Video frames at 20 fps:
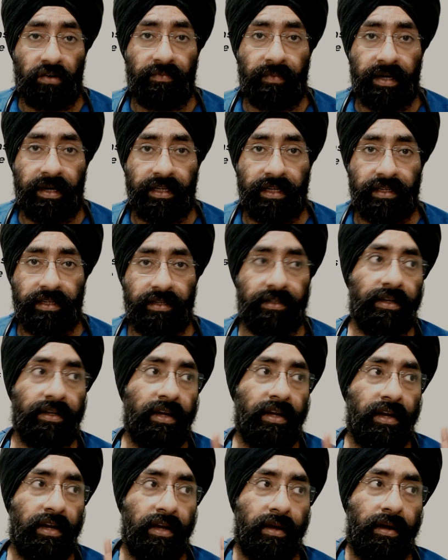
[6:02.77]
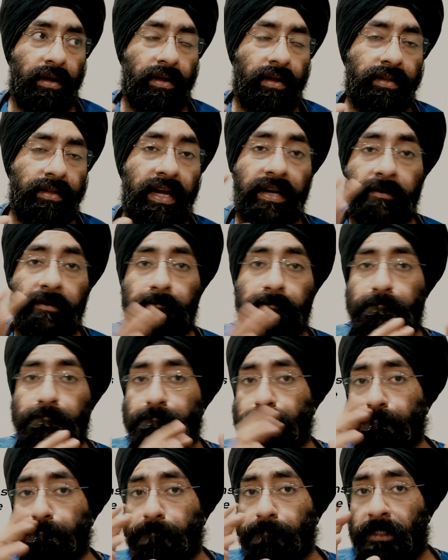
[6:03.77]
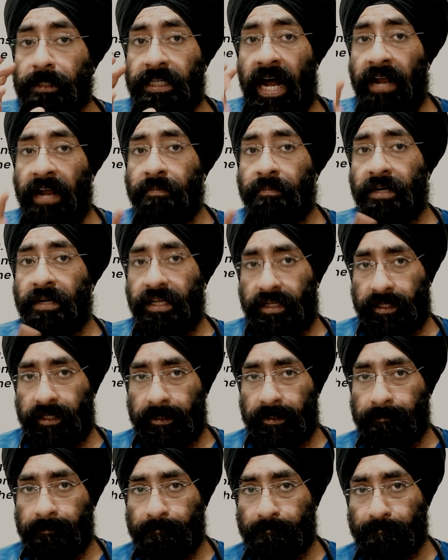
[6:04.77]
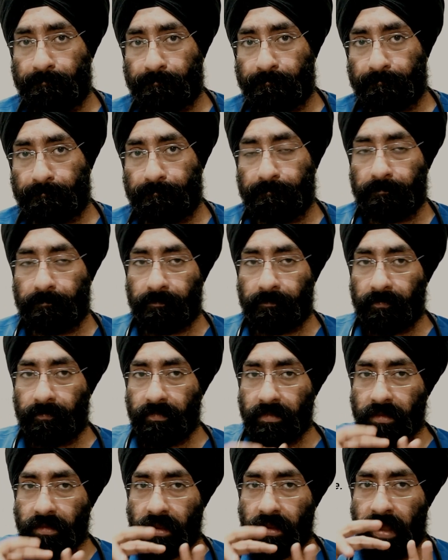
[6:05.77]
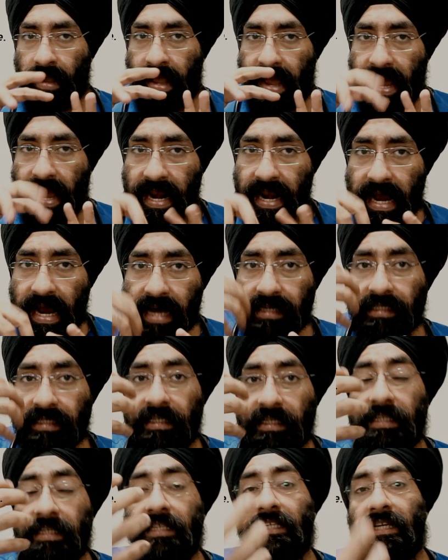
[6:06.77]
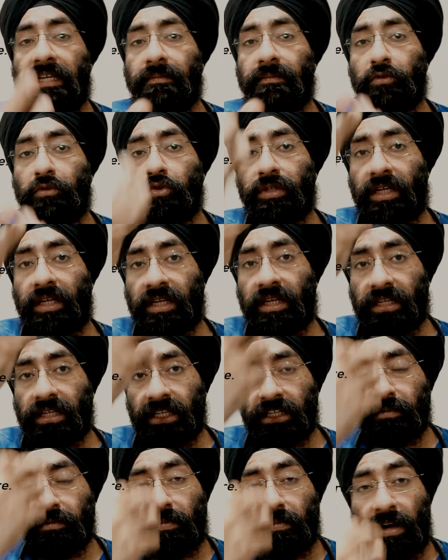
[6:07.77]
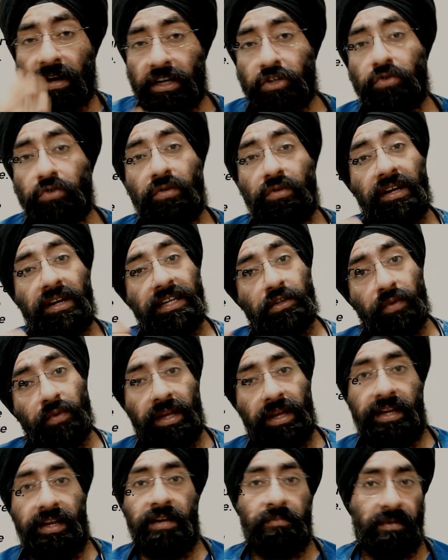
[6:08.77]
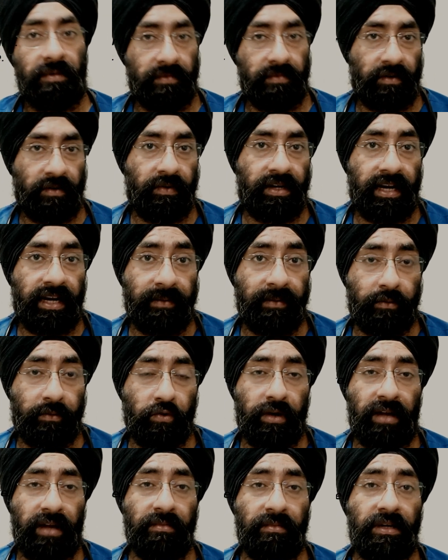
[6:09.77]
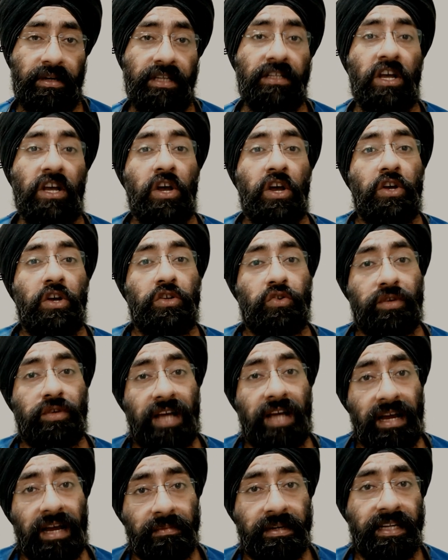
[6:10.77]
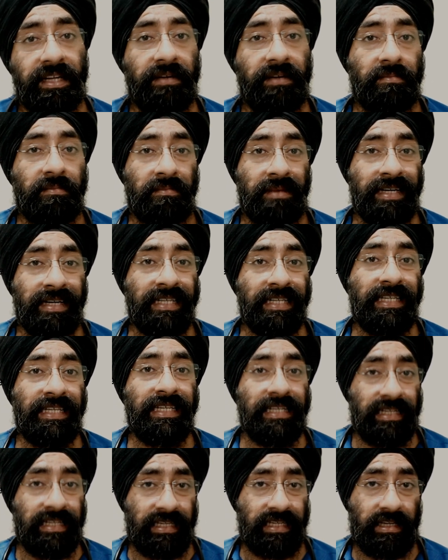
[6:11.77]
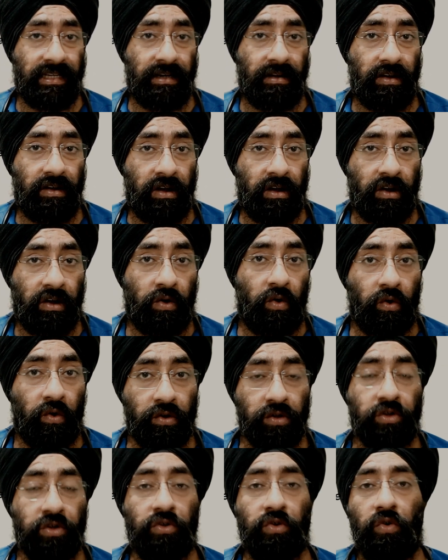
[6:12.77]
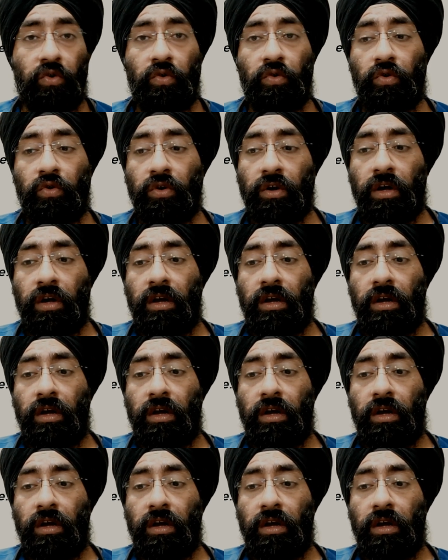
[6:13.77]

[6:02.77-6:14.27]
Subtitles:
medicines. Then diabetics. L-arginine seems to decrease blood sugar as well in people with type 2 diabetes. So diabetic medicines are also,